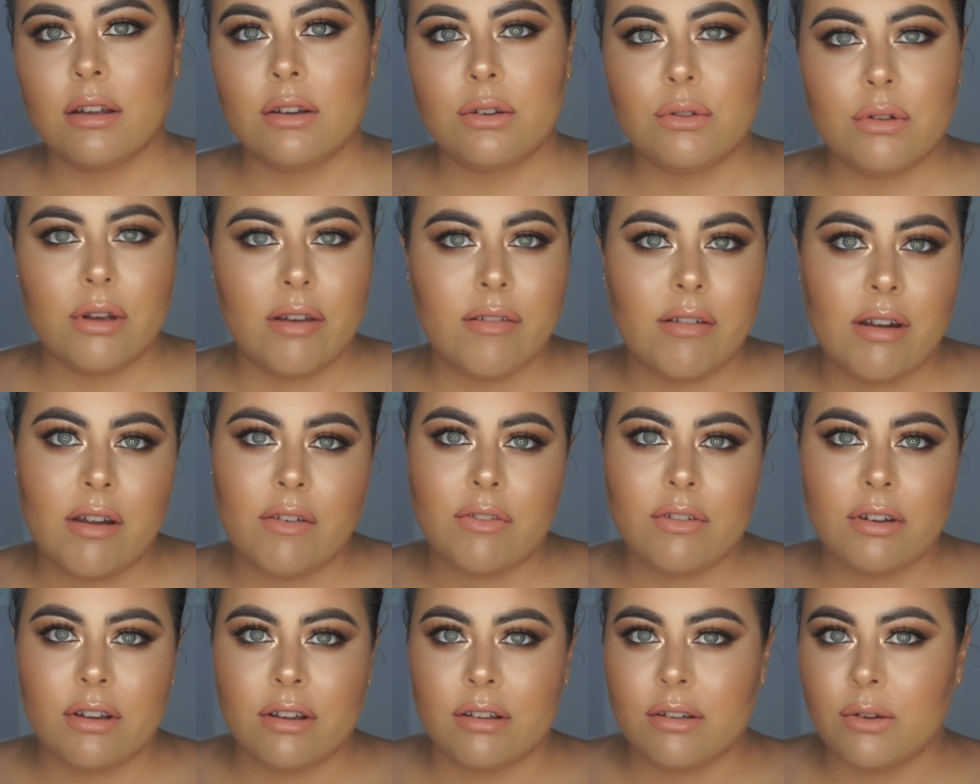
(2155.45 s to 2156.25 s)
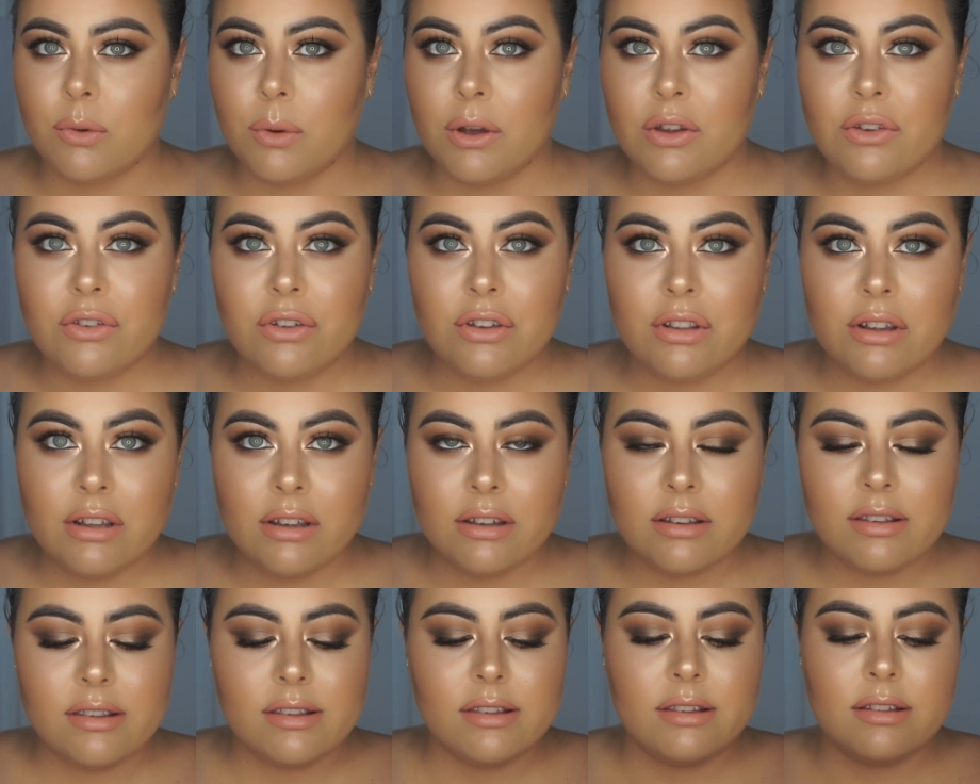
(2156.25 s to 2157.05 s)
do we even have to question
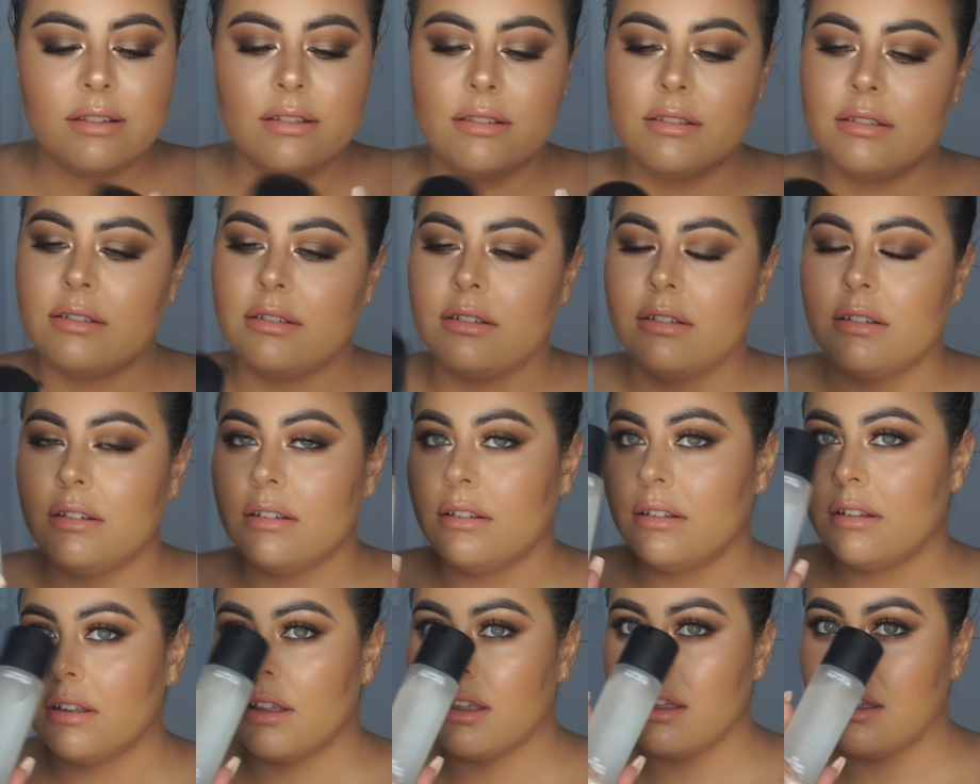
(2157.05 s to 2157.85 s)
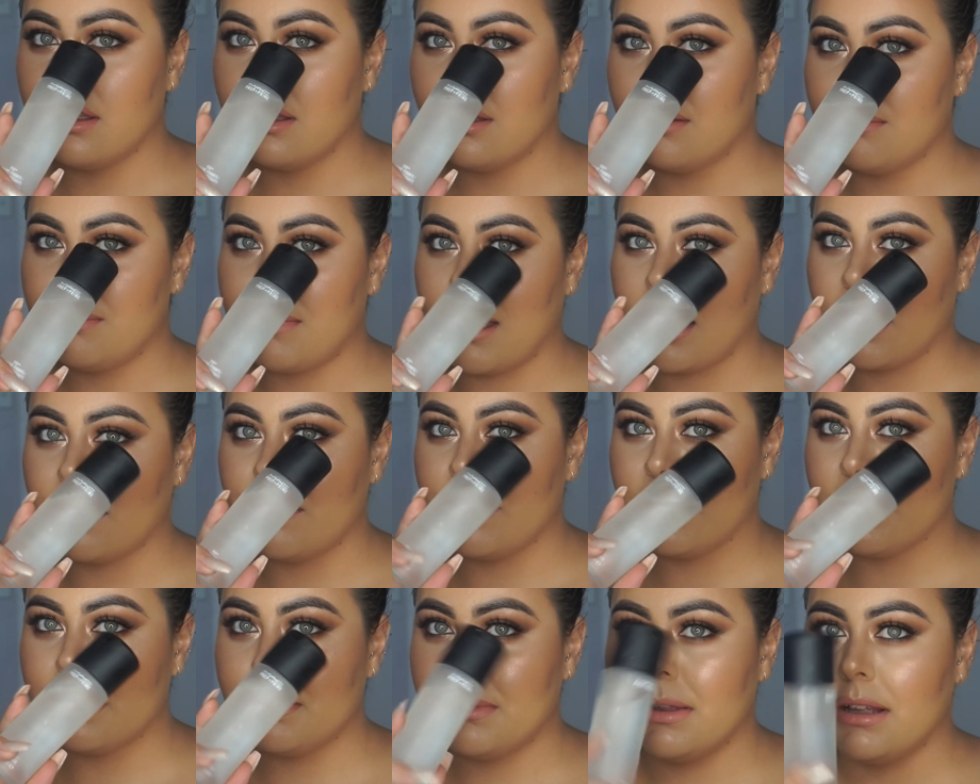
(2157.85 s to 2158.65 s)
this? MAC
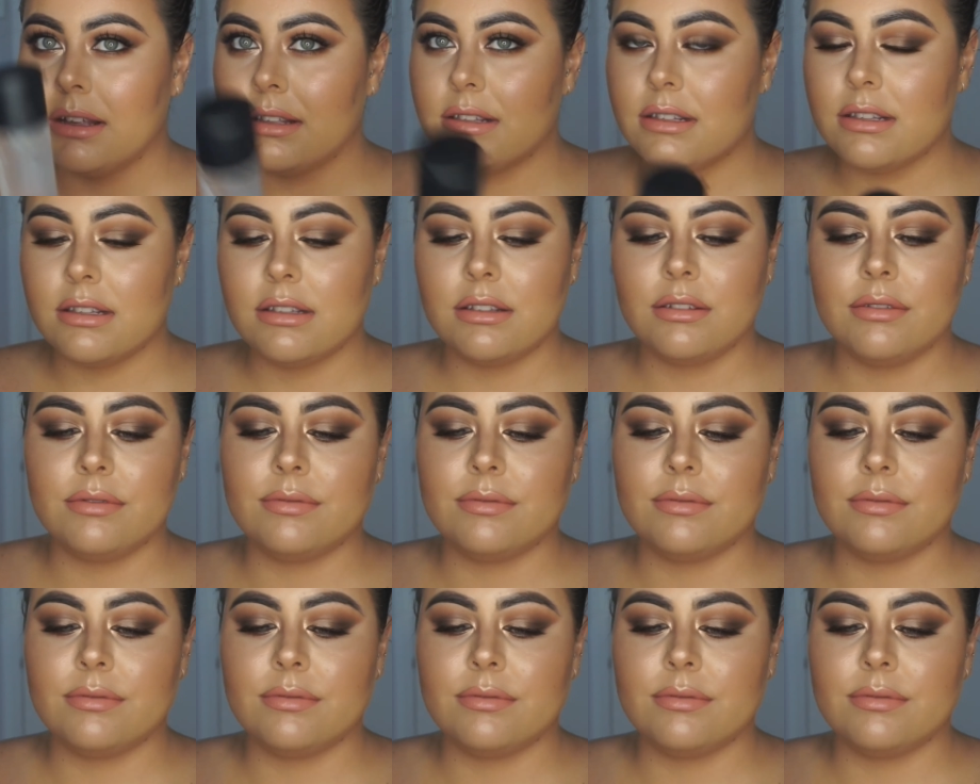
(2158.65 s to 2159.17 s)
Fix Plus.